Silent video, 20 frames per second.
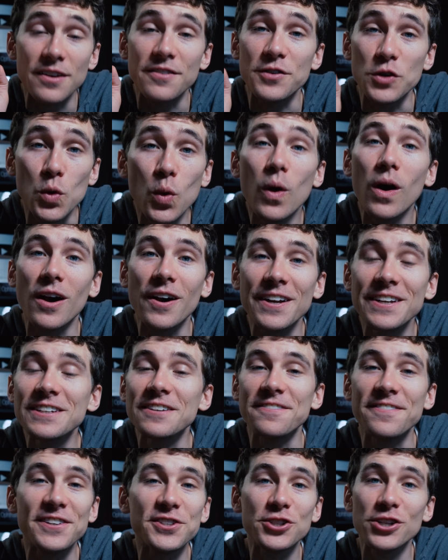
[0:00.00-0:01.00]
if you are
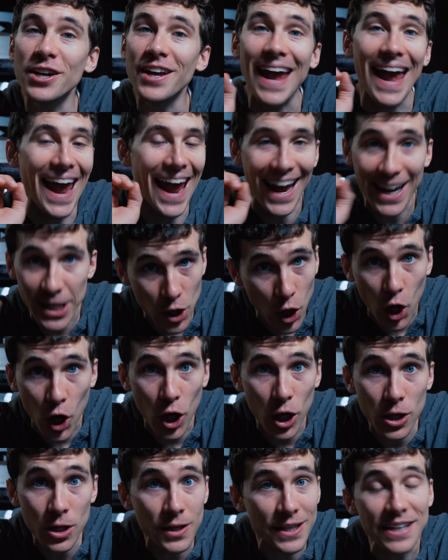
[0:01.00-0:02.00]
into fishing at
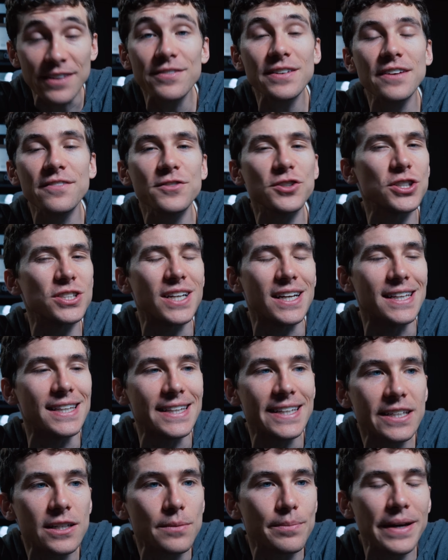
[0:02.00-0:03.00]
all, even just a
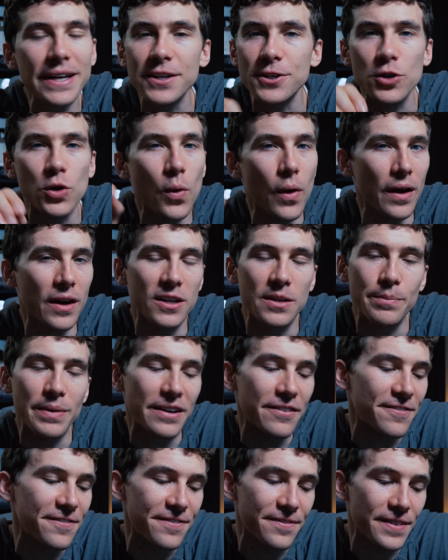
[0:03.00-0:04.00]
little bit, you're going on a
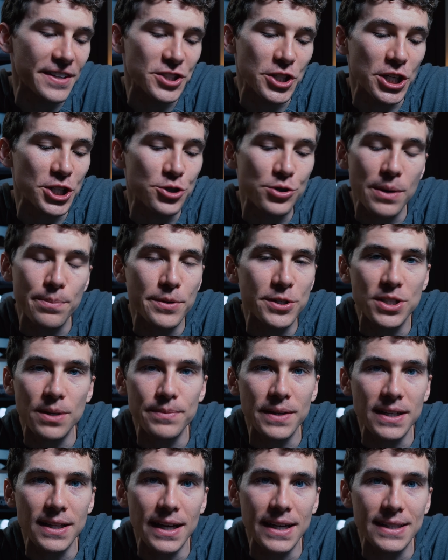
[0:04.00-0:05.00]
big fishing trip or
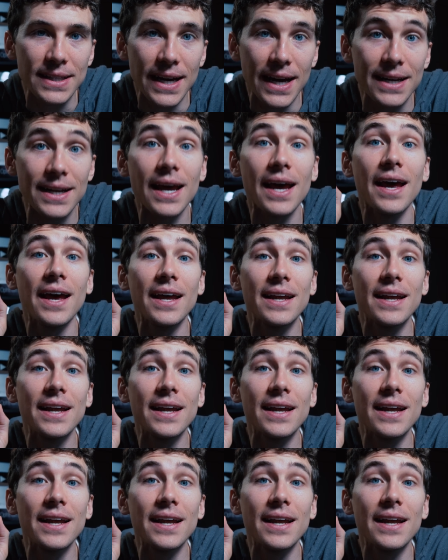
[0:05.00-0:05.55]
something like that,